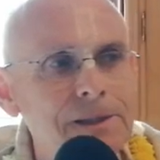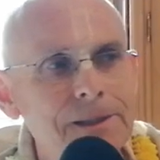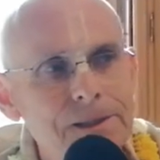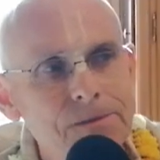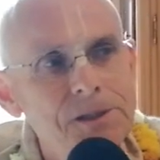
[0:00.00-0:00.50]

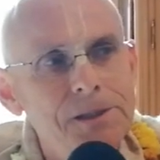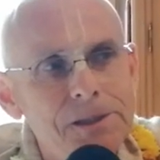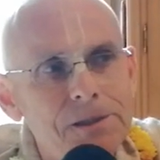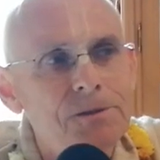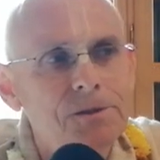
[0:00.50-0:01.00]
And in
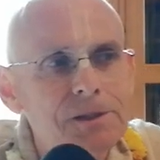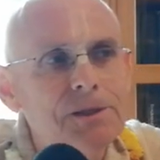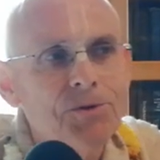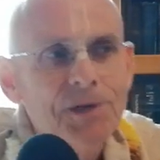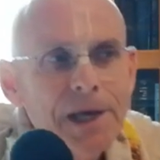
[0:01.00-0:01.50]
Krishna is also
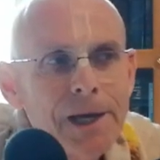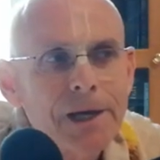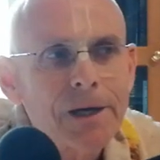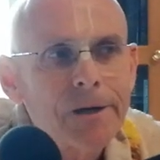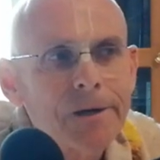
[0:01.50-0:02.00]
still
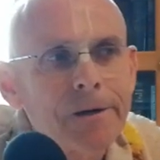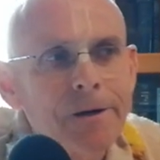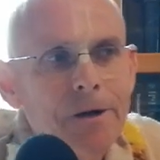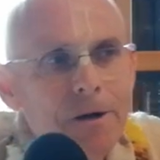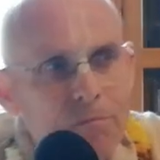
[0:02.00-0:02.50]
there,